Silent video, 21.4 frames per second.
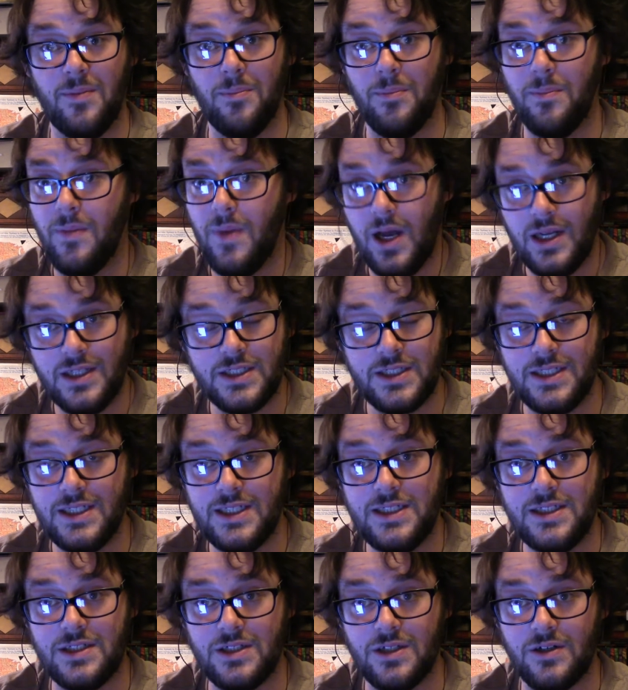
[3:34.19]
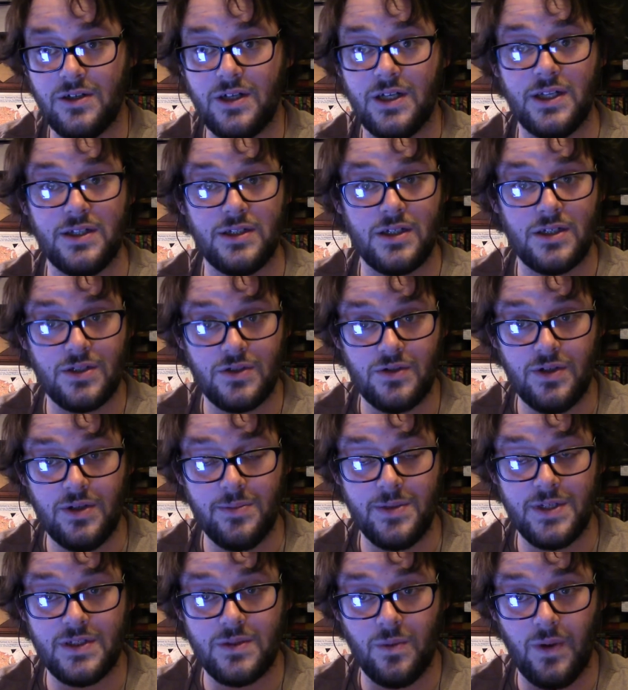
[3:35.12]
much easier in an
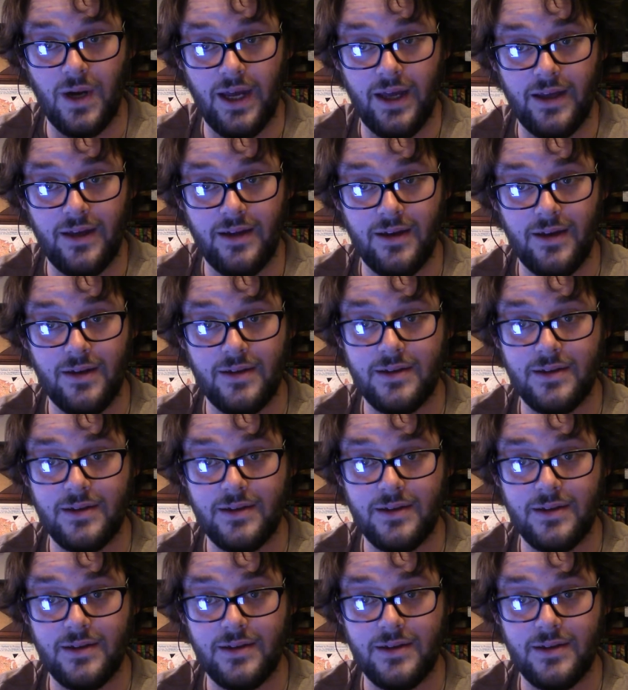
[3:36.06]
extremist way